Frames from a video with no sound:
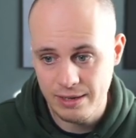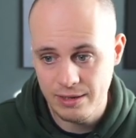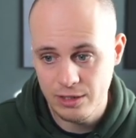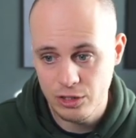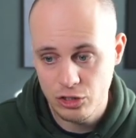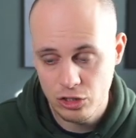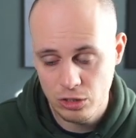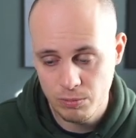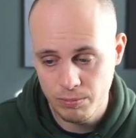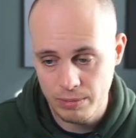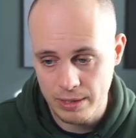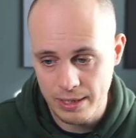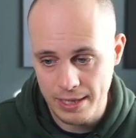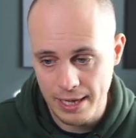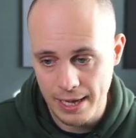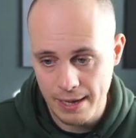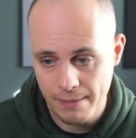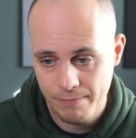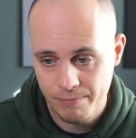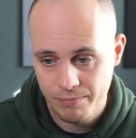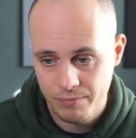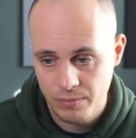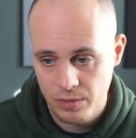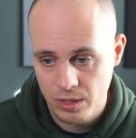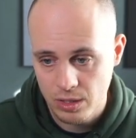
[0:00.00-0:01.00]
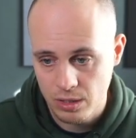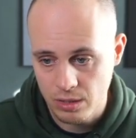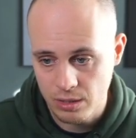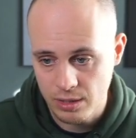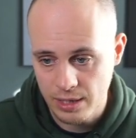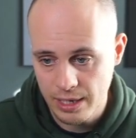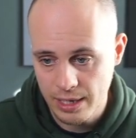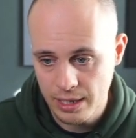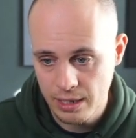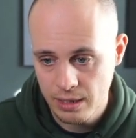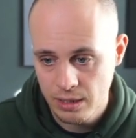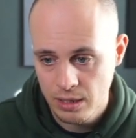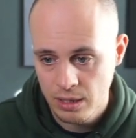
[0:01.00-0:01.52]
It should be there.
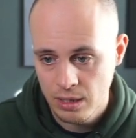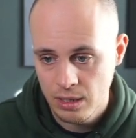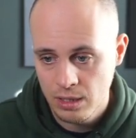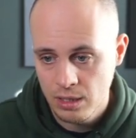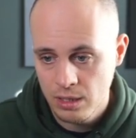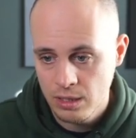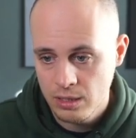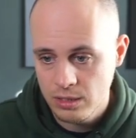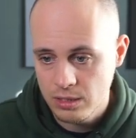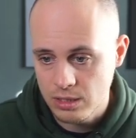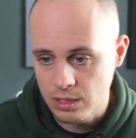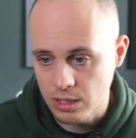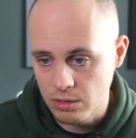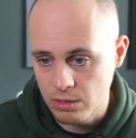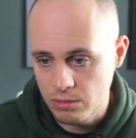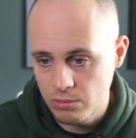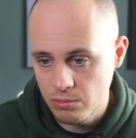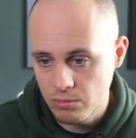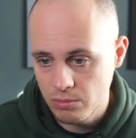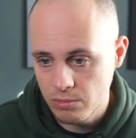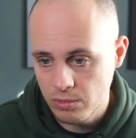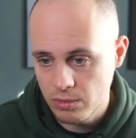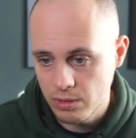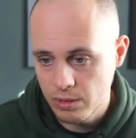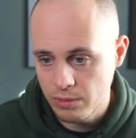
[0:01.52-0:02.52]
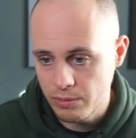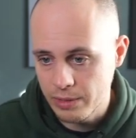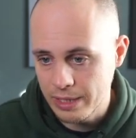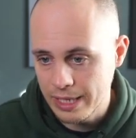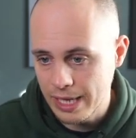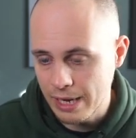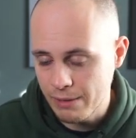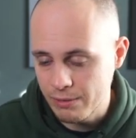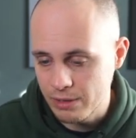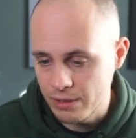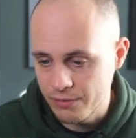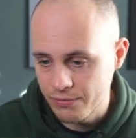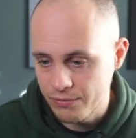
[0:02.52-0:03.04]
Okay, so we can get
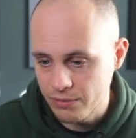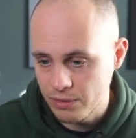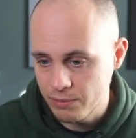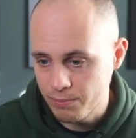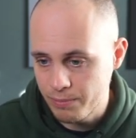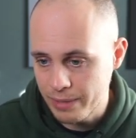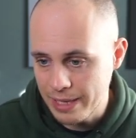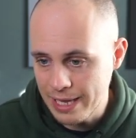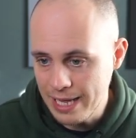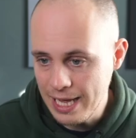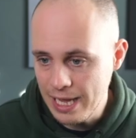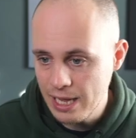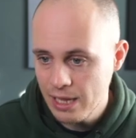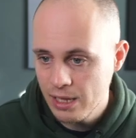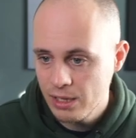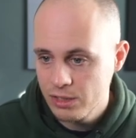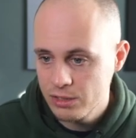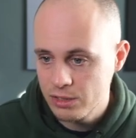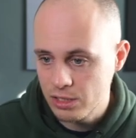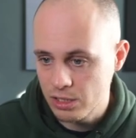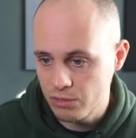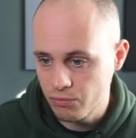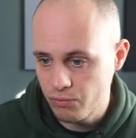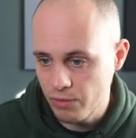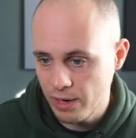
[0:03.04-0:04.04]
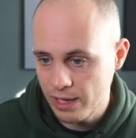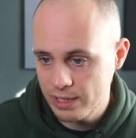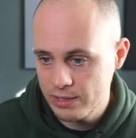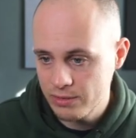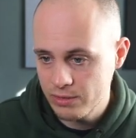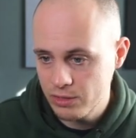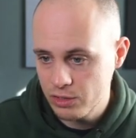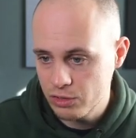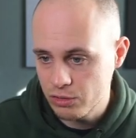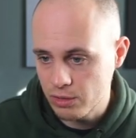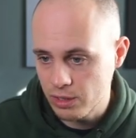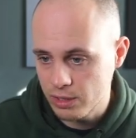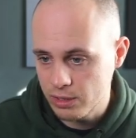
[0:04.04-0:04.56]
rid of B. To the right of the
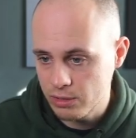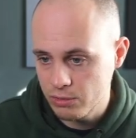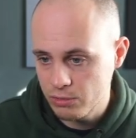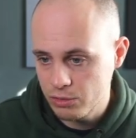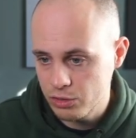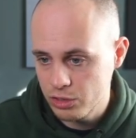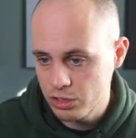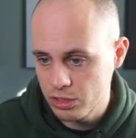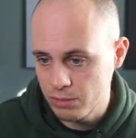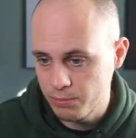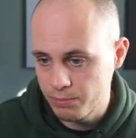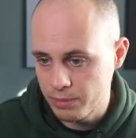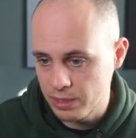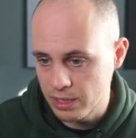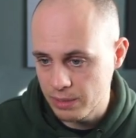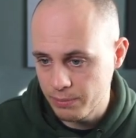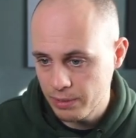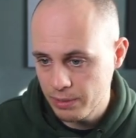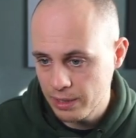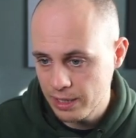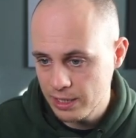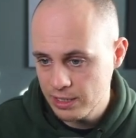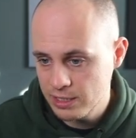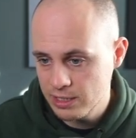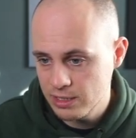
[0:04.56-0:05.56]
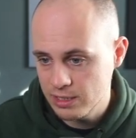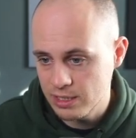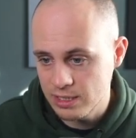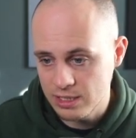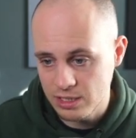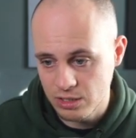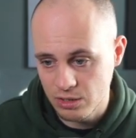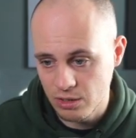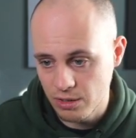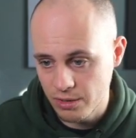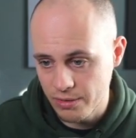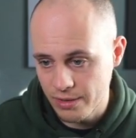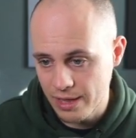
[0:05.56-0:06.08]
triangle should be the plus. It's
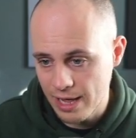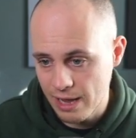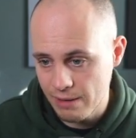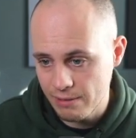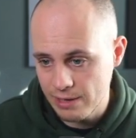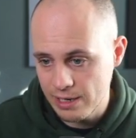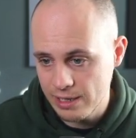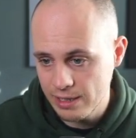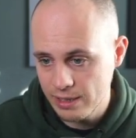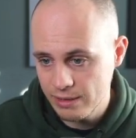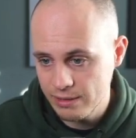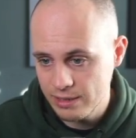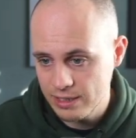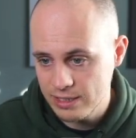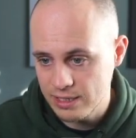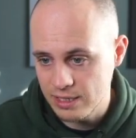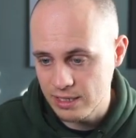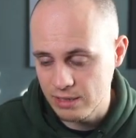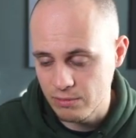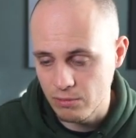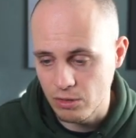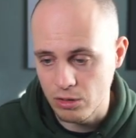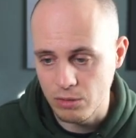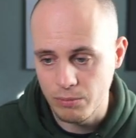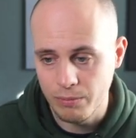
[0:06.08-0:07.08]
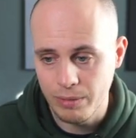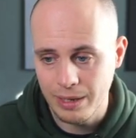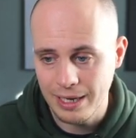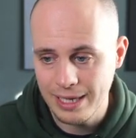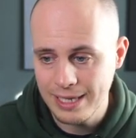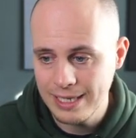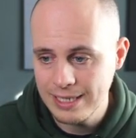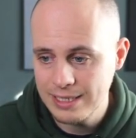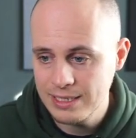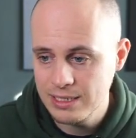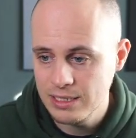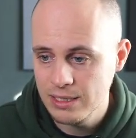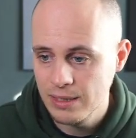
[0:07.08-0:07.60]
not there either. It's in the wrong
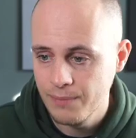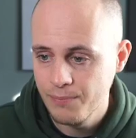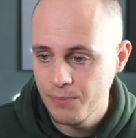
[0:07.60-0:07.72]
place.